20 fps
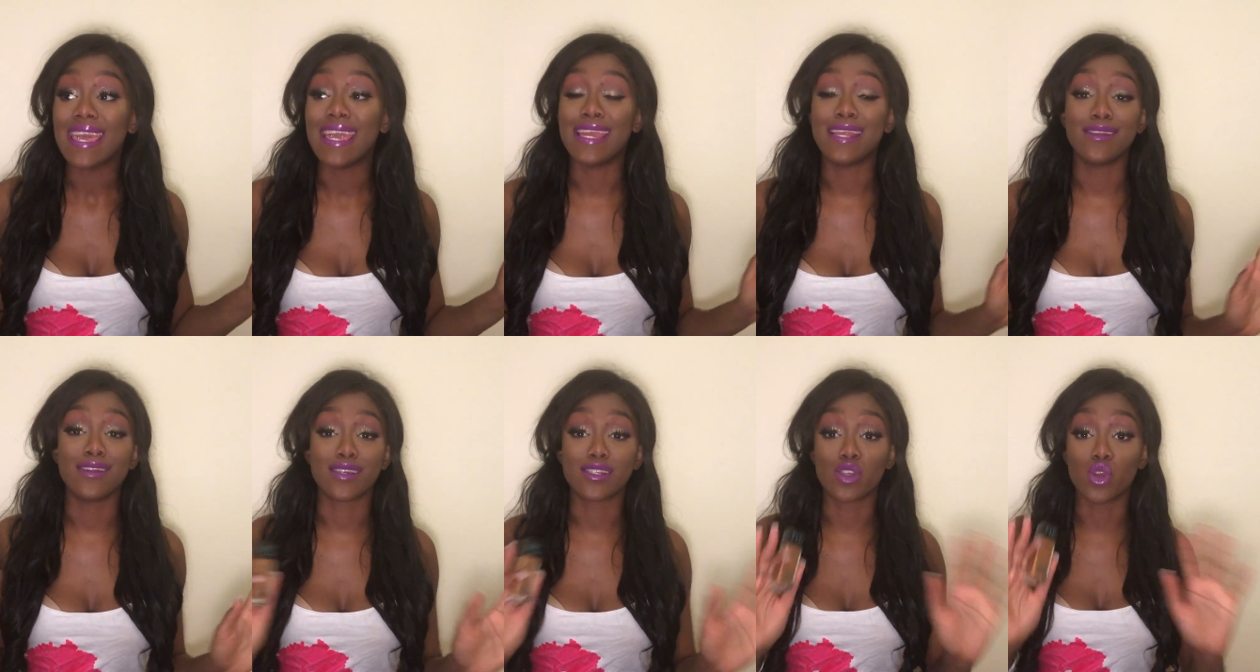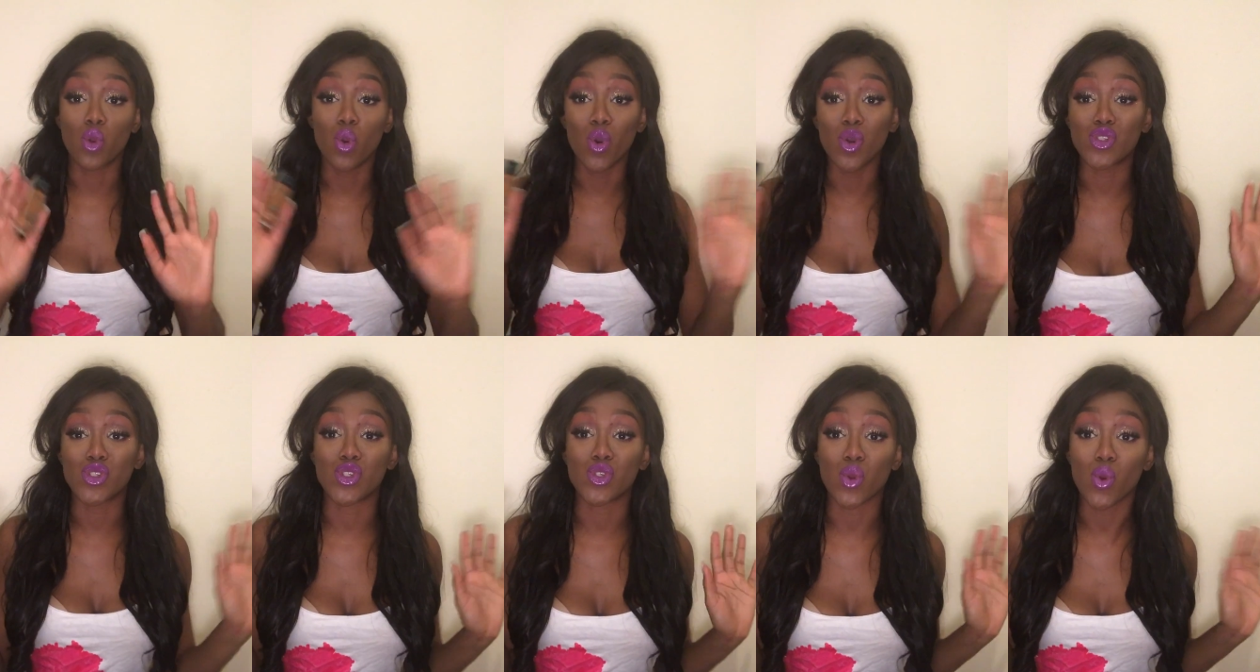It looks
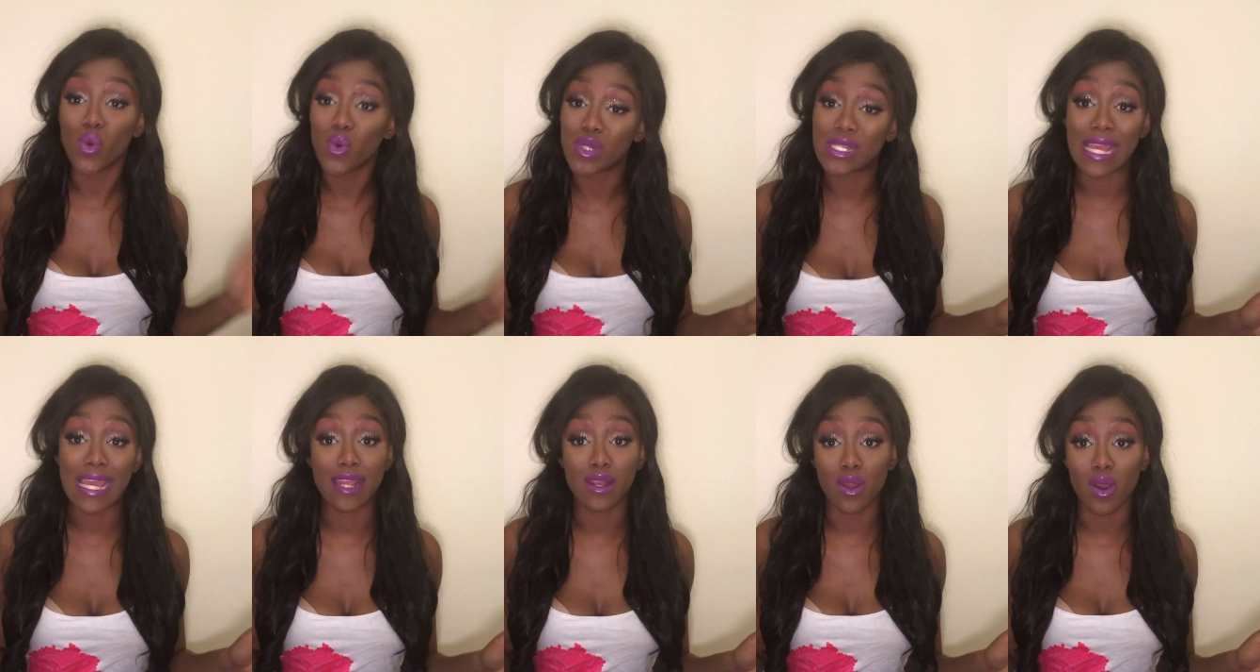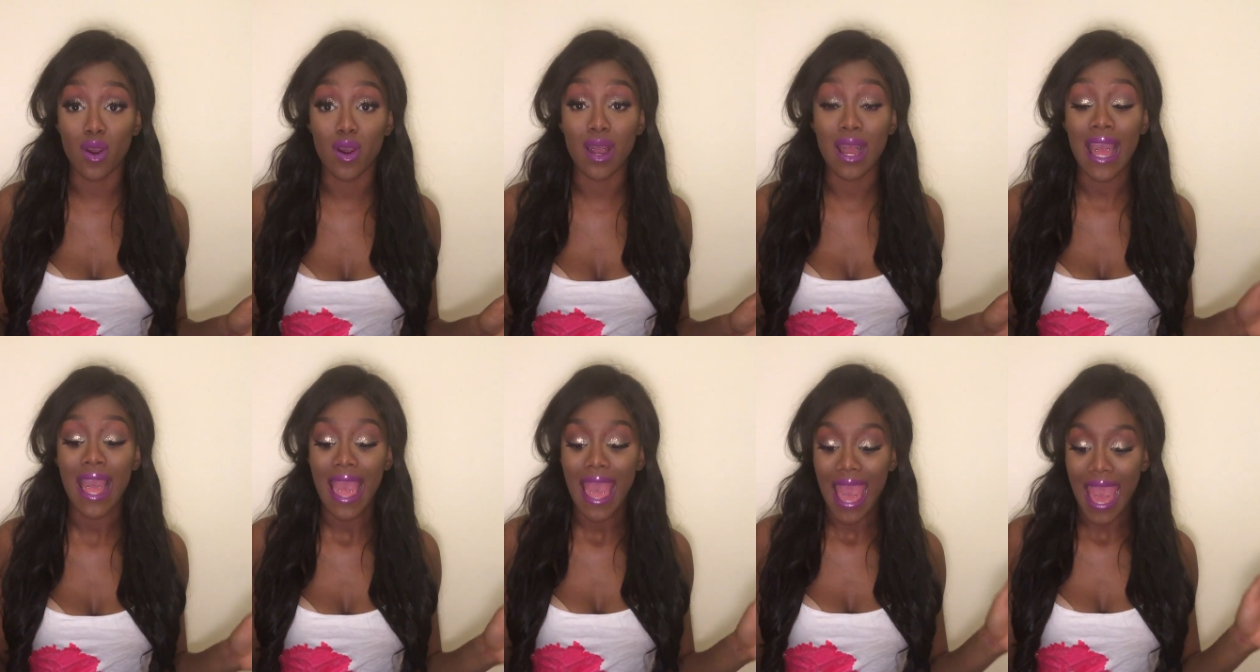gorgeous all day
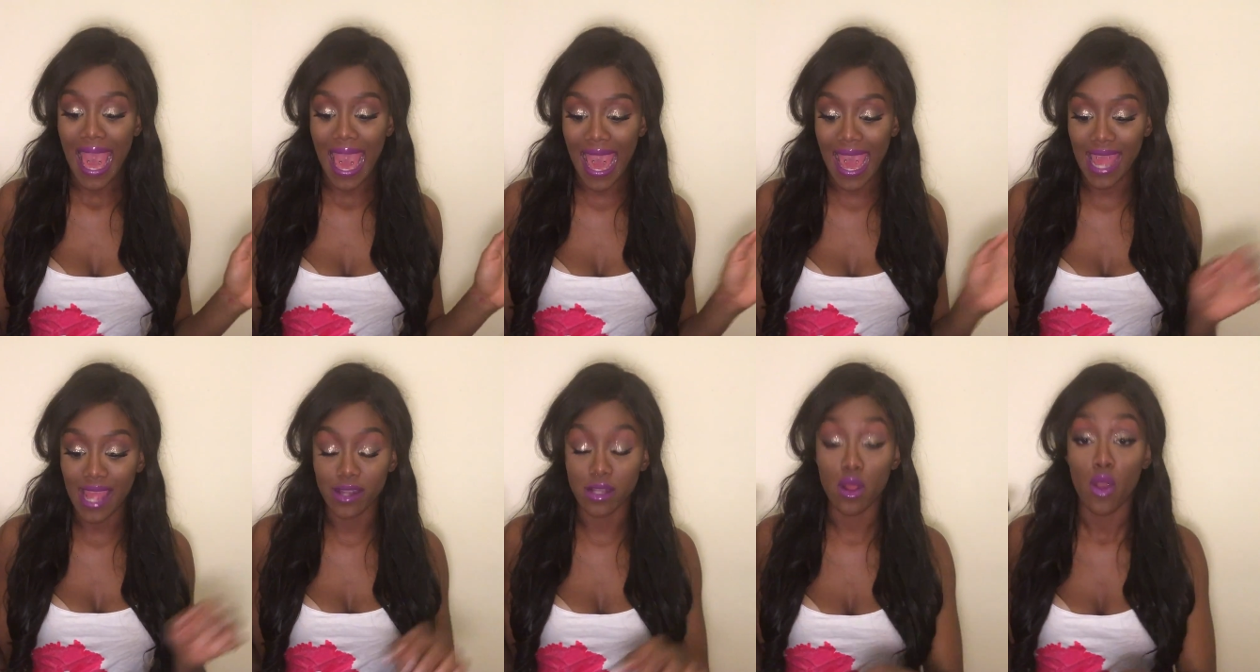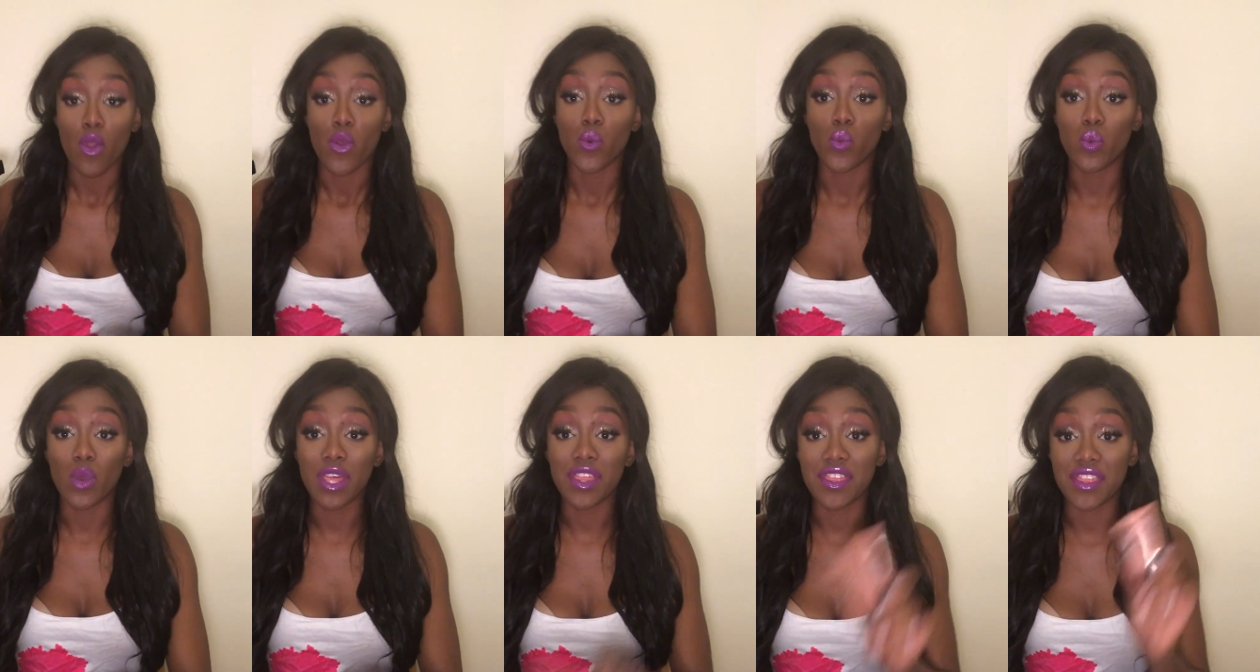long. And
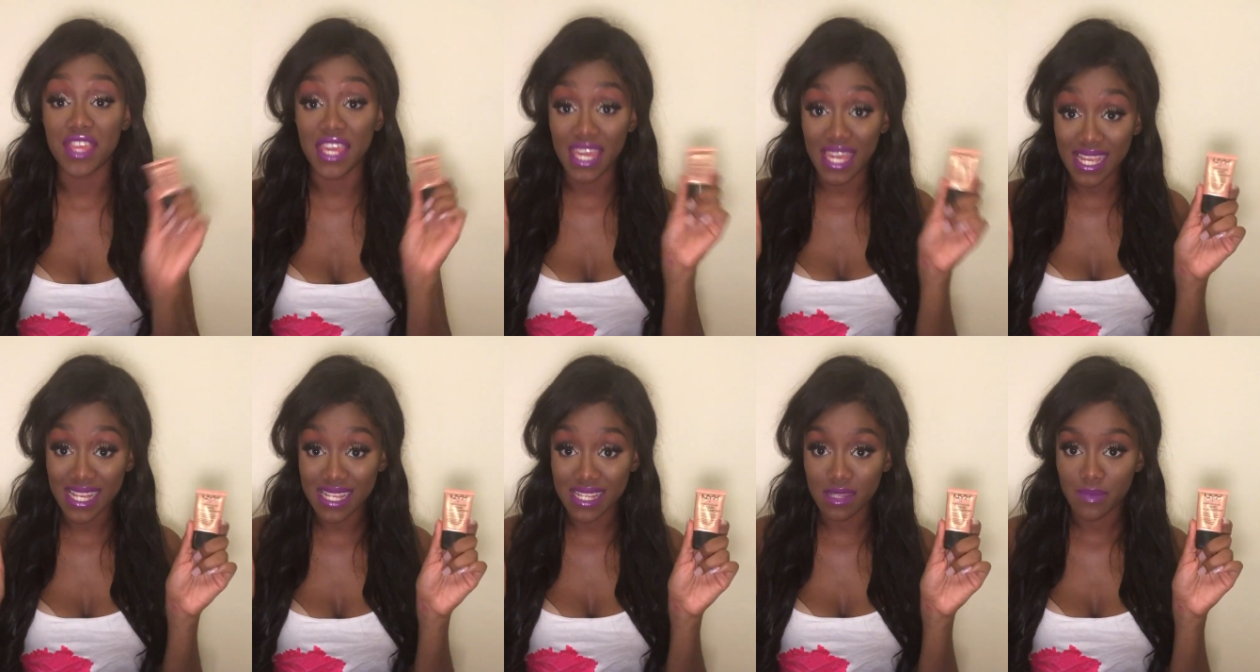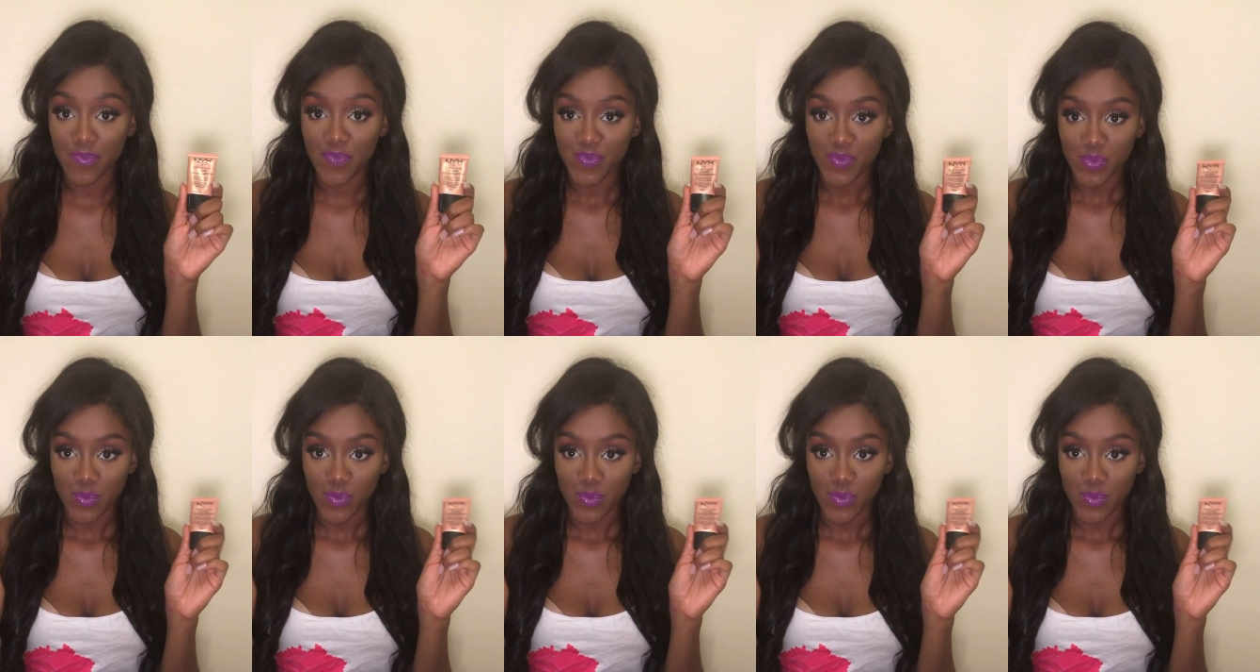with this,